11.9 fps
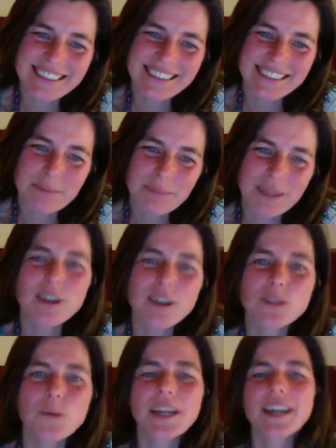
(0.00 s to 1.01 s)
because we
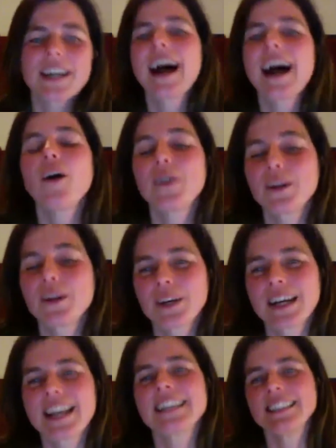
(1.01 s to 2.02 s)
are
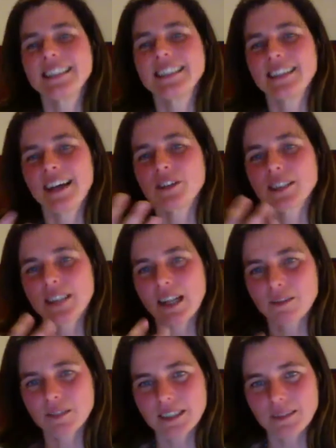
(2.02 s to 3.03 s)
letting
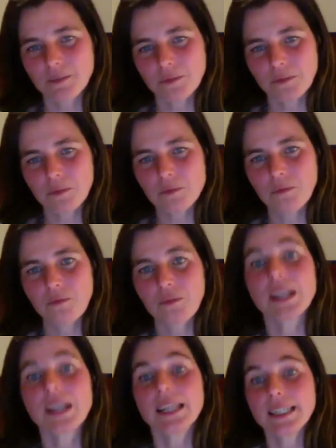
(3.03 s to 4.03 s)
ourselves feel
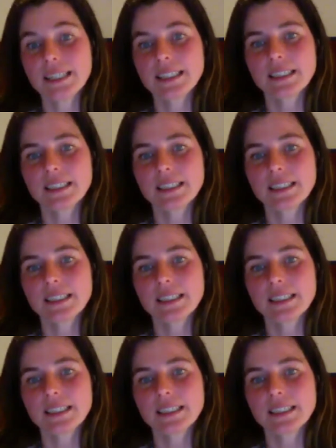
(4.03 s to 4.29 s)
it.